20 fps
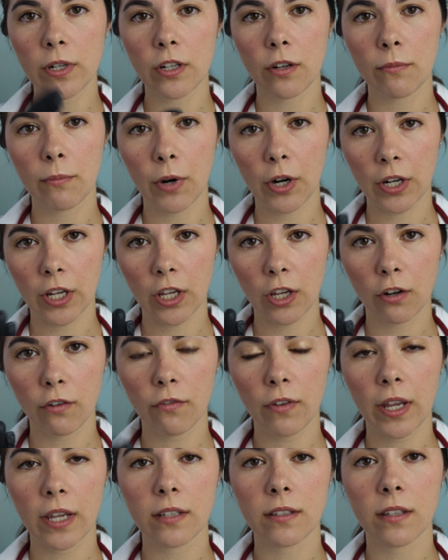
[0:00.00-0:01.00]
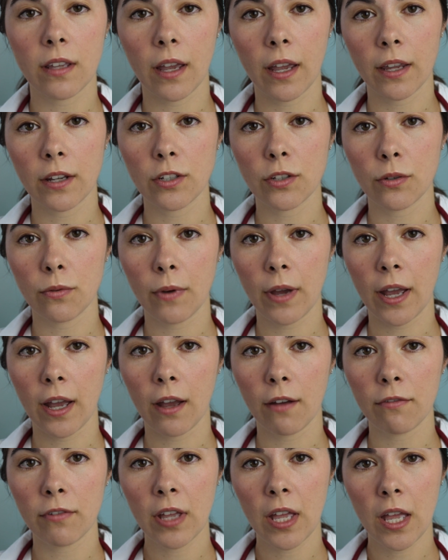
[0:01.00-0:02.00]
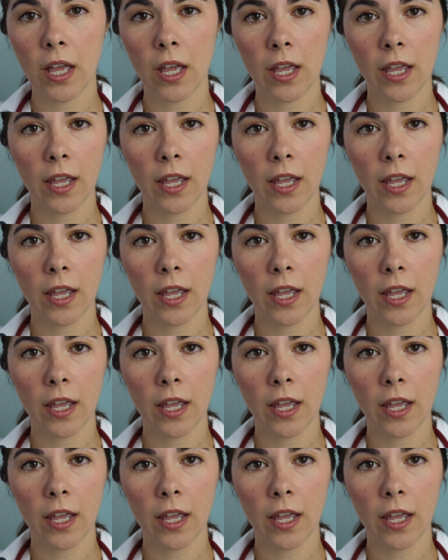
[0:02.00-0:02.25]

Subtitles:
we're done marking your face, I do have,